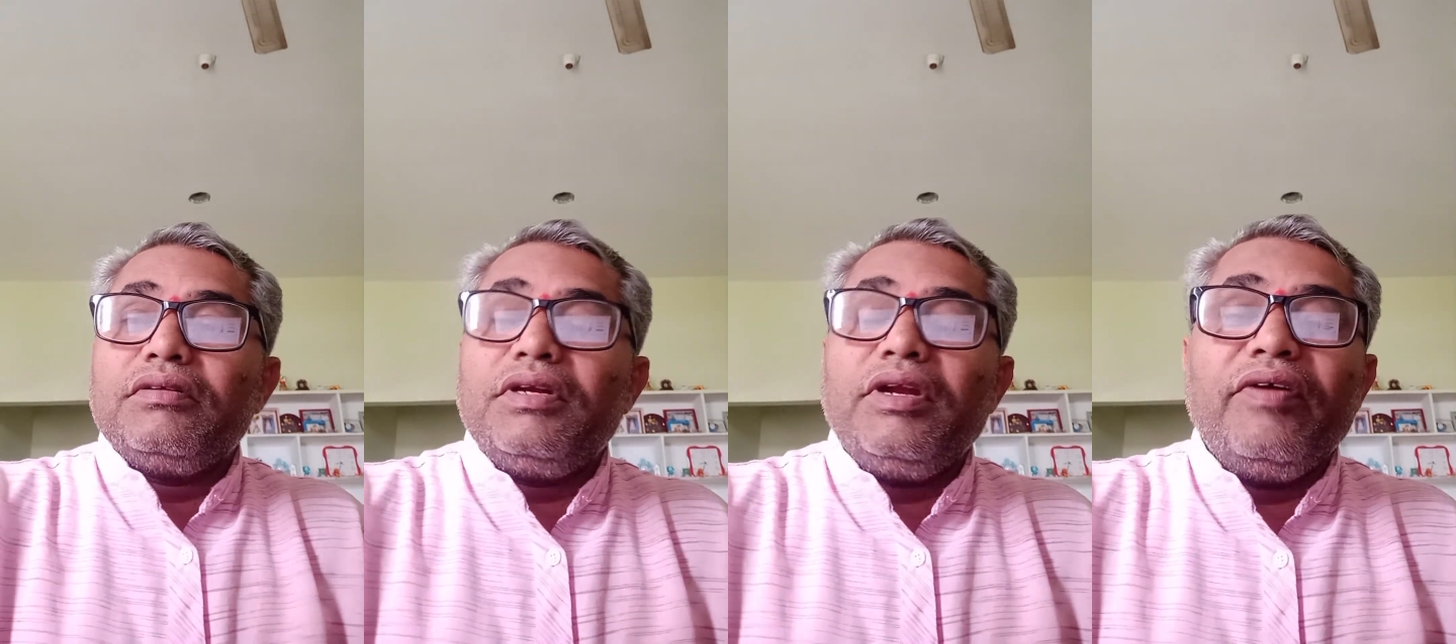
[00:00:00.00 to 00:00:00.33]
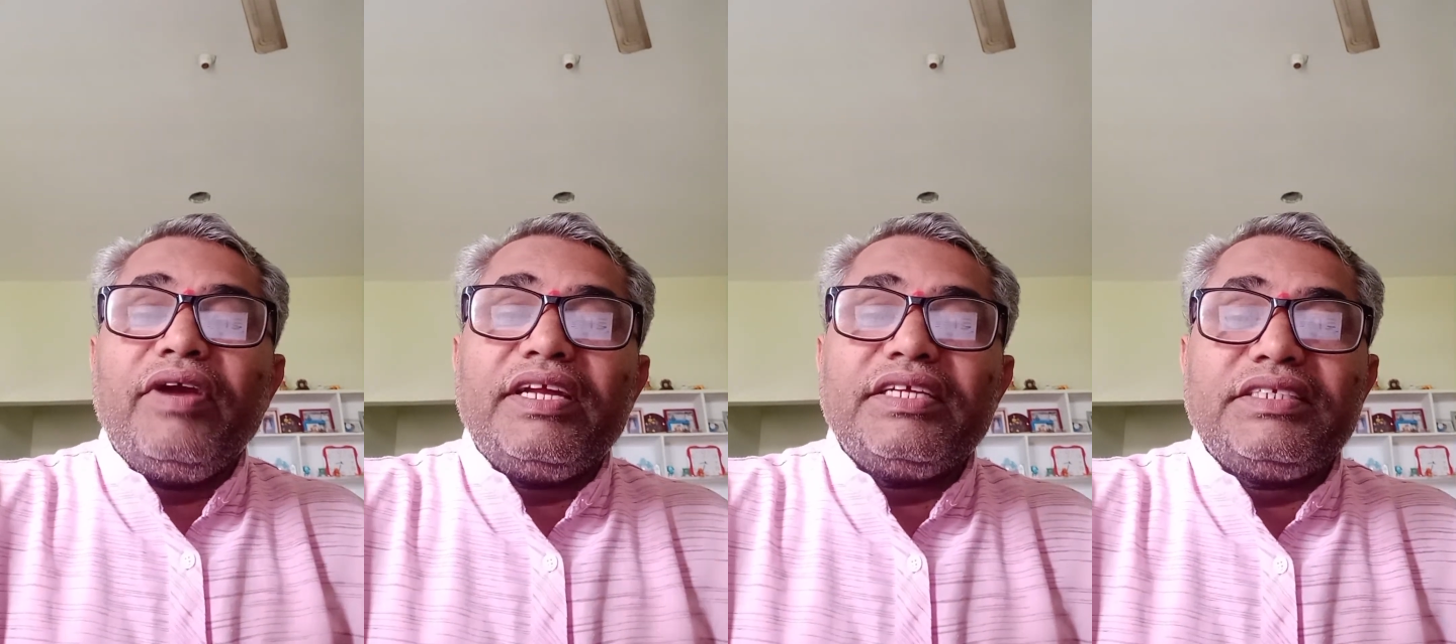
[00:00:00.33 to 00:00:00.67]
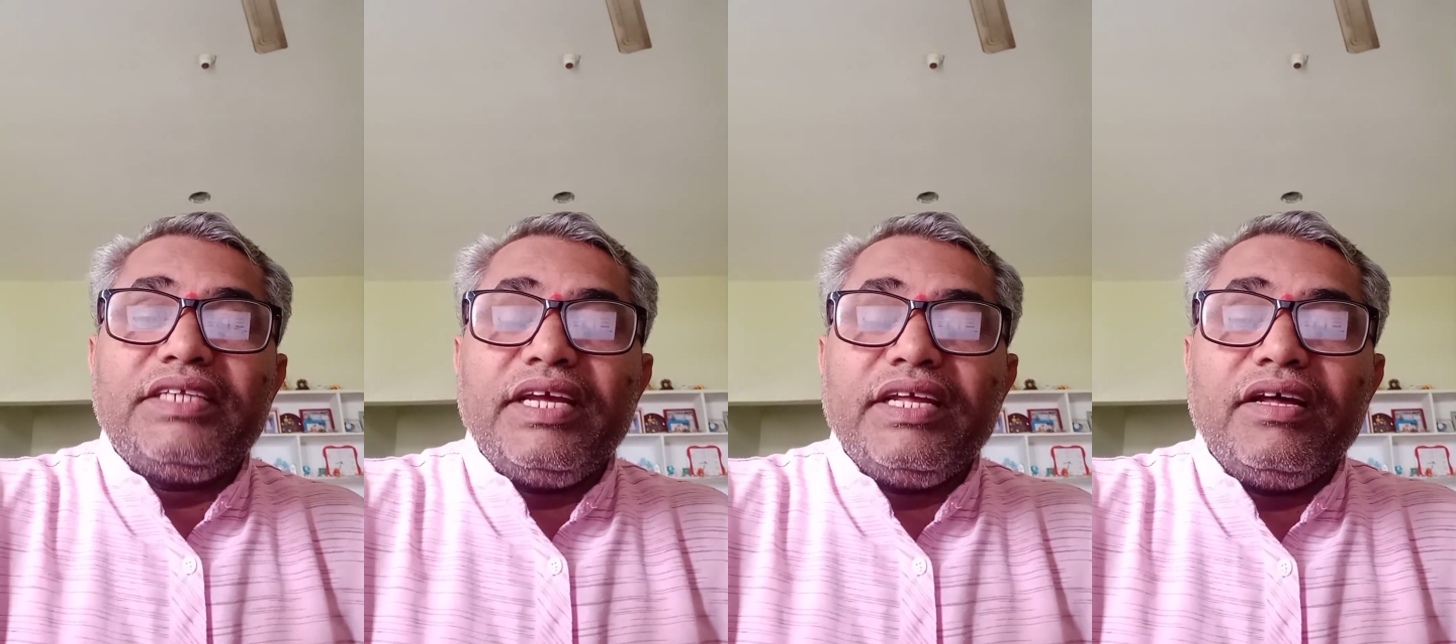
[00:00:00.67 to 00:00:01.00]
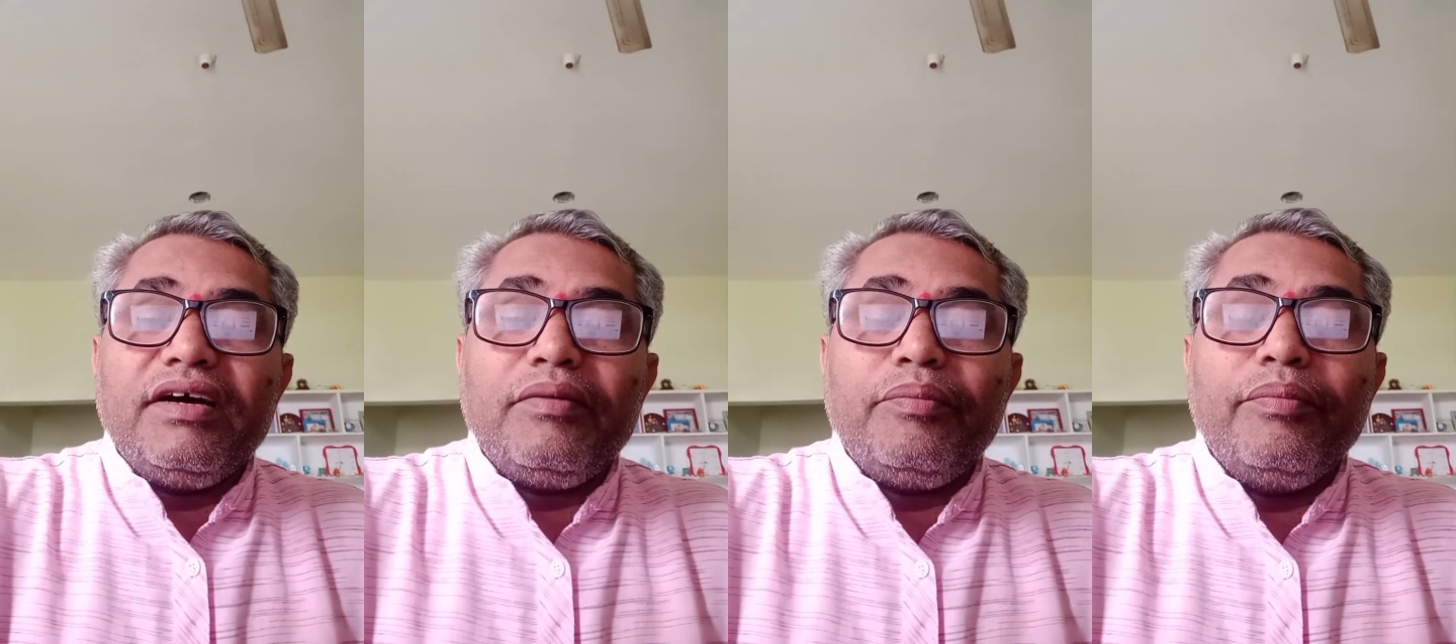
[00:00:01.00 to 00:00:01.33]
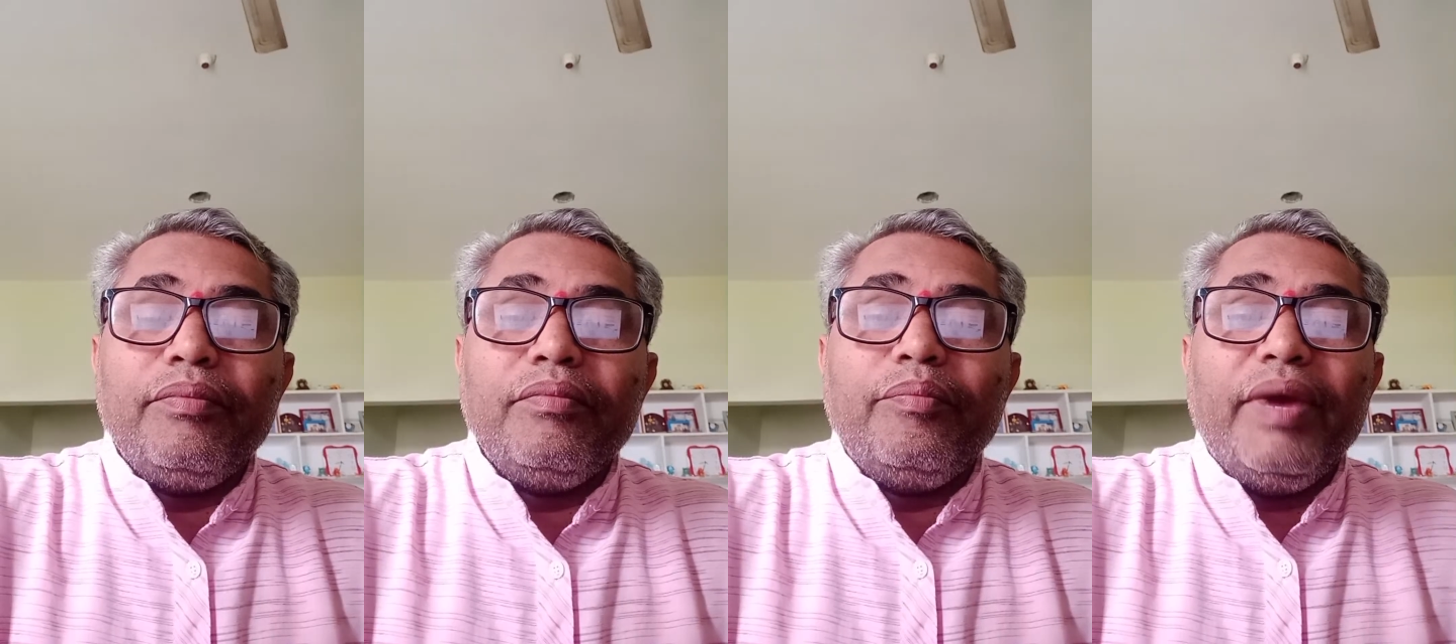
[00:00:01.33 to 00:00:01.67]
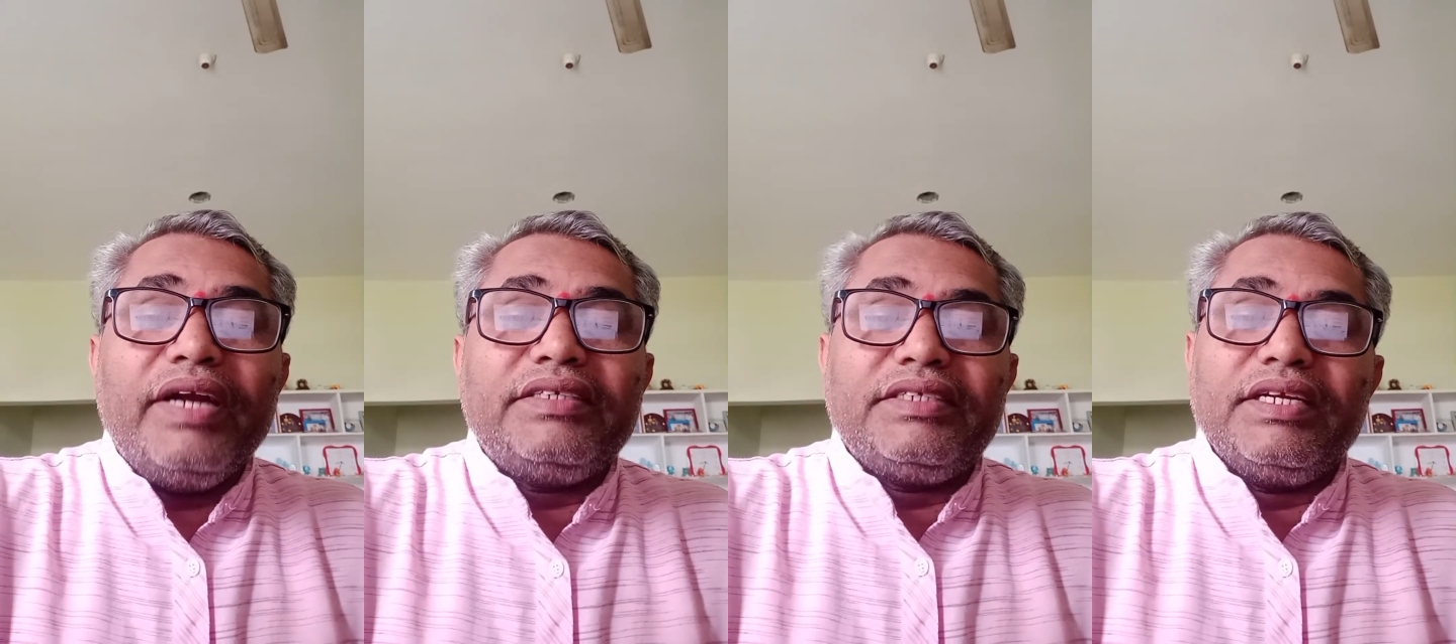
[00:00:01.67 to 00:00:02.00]
now let us take the
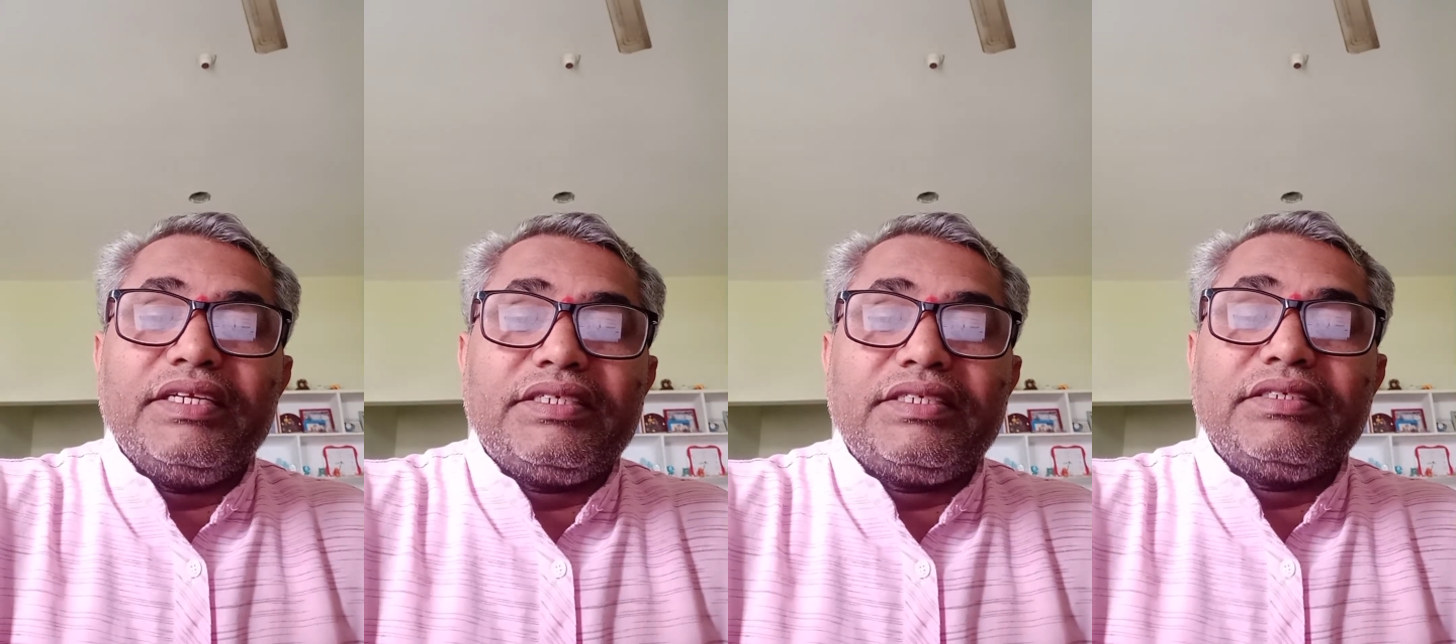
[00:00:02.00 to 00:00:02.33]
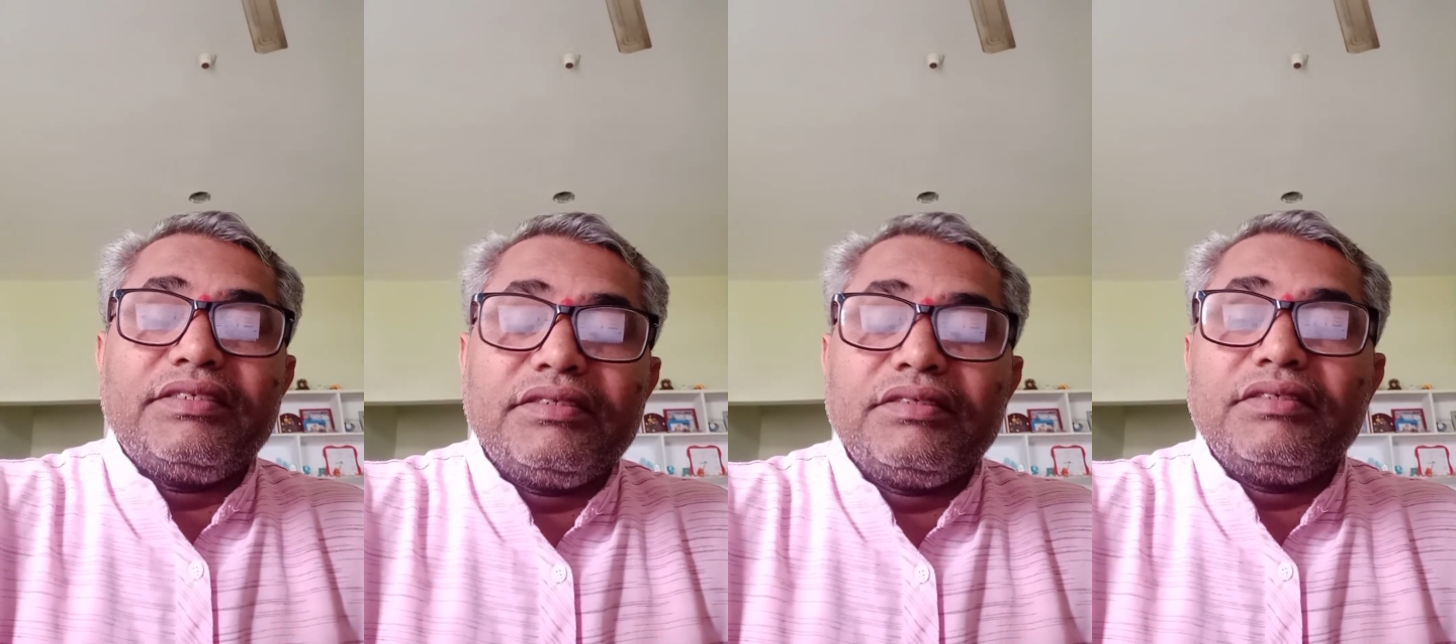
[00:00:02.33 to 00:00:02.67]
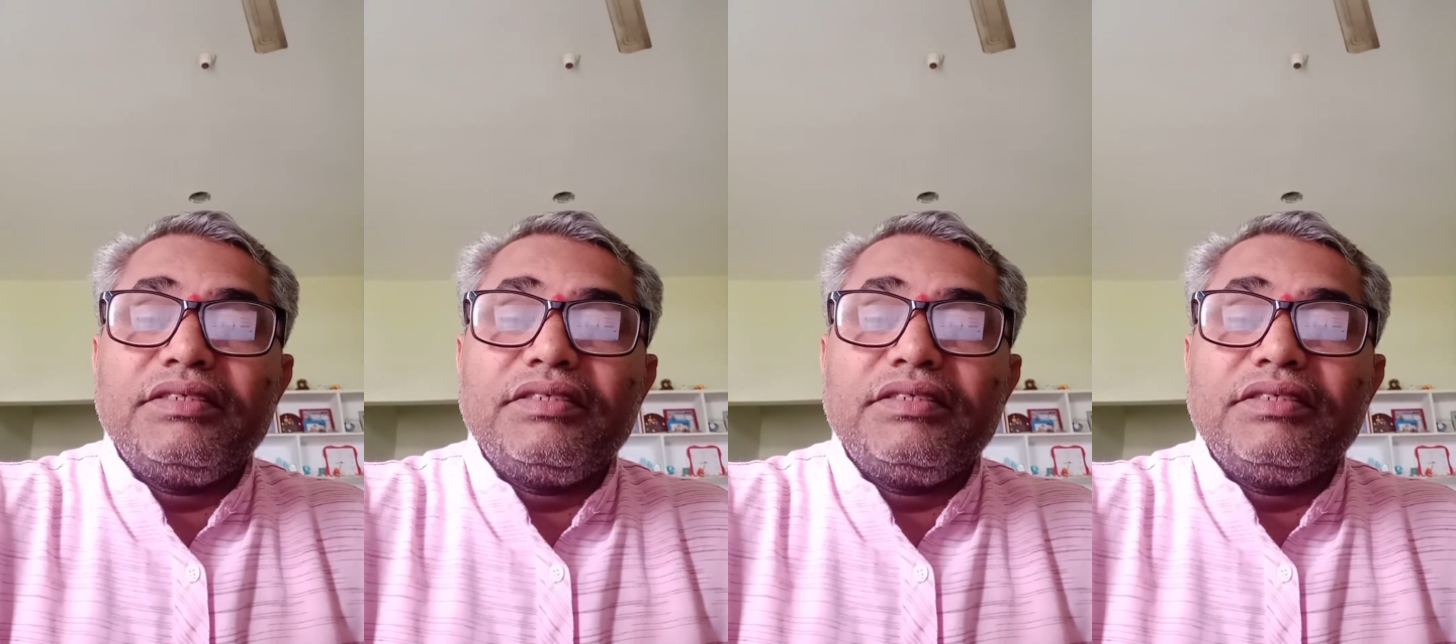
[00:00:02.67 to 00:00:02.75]
blood cells.